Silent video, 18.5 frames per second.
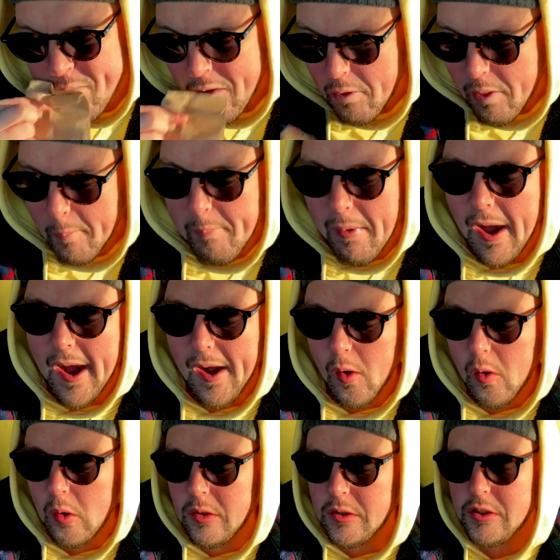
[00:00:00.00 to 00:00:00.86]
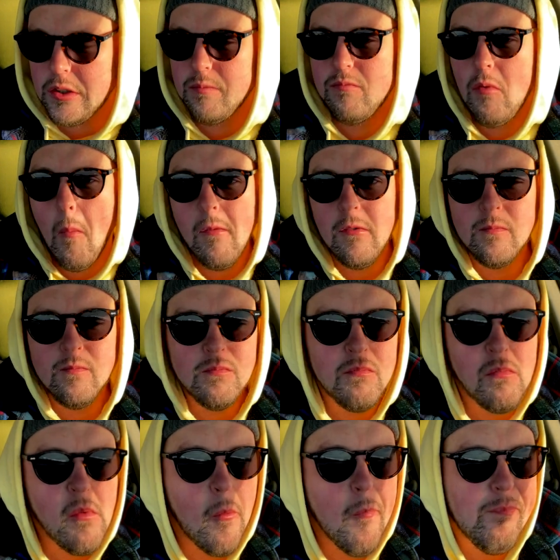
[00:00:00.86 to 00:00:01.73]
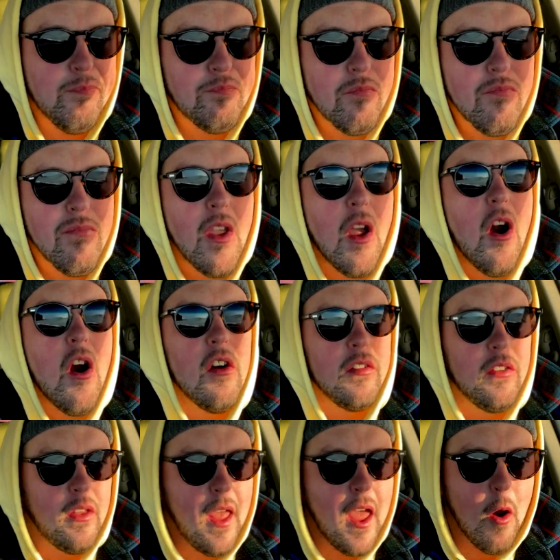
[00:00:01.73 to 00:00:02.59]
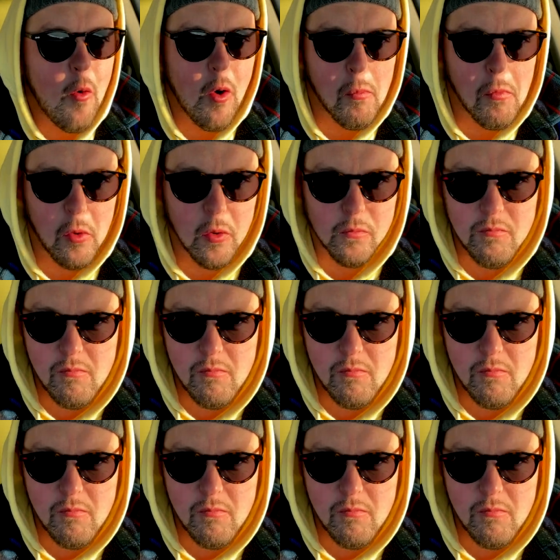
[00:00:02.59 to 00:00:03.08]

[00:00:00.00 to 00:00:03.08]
the potholes are terrible.